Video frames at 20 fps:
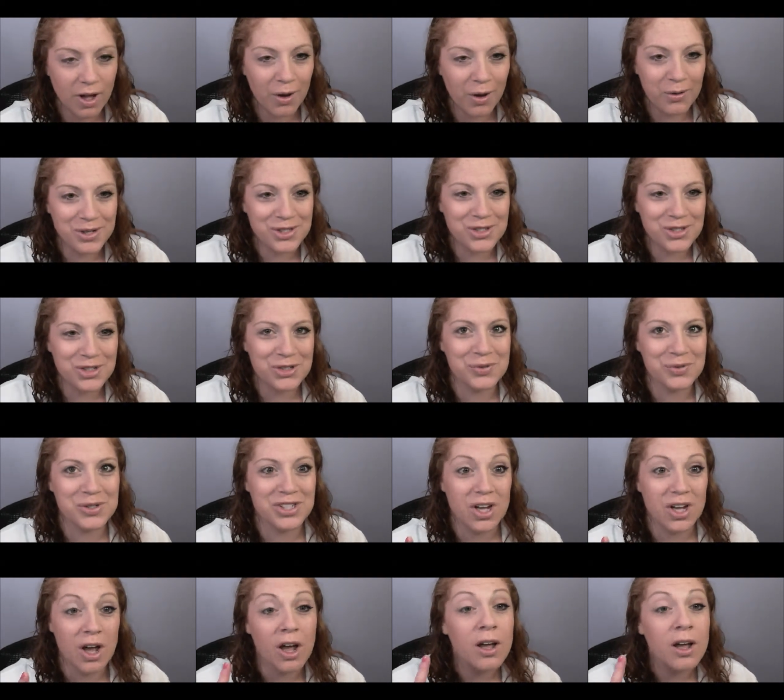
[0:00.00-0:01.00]
I wasn't sure
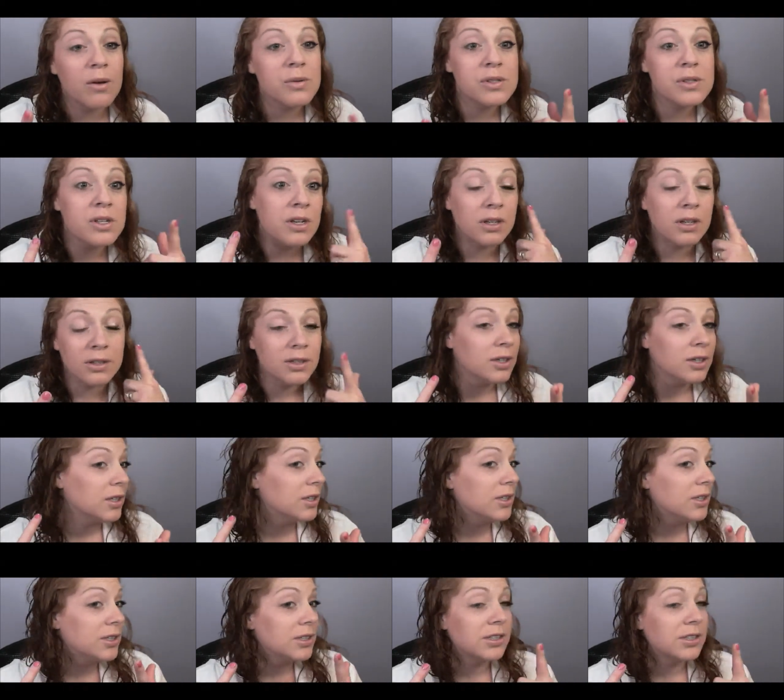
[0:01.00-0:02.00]
which eye I was gonna
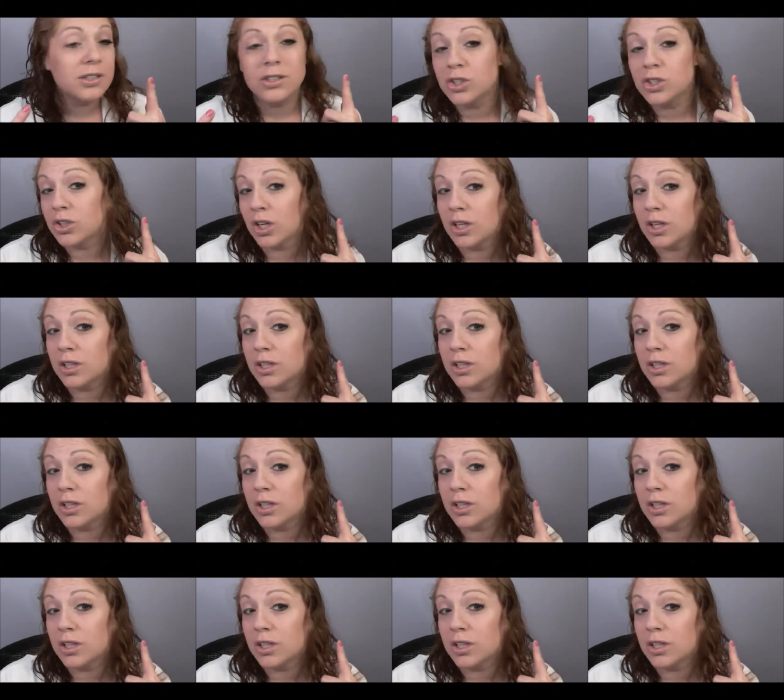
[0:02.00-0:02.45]
try